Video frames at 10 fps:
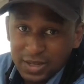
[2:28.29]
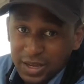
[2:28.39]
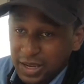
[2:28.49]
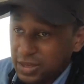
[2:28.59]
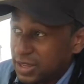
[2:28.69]

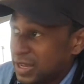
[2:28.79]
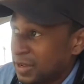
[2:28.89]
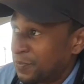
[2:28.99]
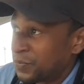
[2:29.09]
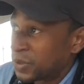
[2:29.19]
And
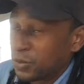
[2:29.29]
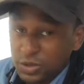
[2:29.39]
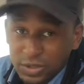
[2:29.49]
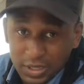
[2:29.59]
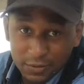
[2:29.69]
then when you
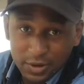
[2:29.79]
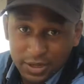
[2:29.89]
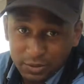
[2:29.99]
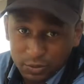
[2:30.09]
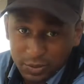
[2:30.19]
deliver at
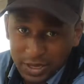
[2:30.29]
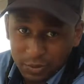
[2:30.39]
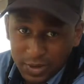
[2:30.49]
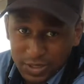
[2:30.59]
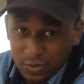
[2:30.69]
a lot of
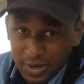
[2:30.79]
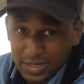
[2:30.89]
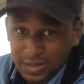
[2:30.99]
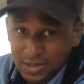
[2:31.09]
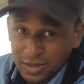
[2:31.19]

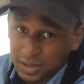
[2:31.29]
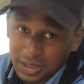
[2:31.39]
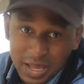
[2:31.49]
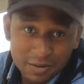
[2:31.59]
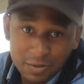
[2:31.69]
restaurants, a
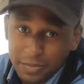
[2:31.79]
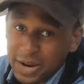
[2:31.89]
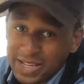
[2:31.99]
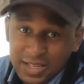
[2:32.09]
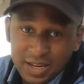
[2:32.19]
lot of them are
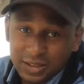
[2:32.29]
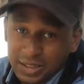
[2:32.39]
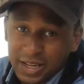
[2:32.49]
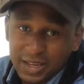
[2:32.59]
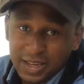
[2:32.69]
not taking a
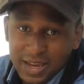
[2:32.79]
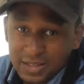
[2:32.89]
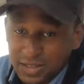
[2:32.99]
lot of cases.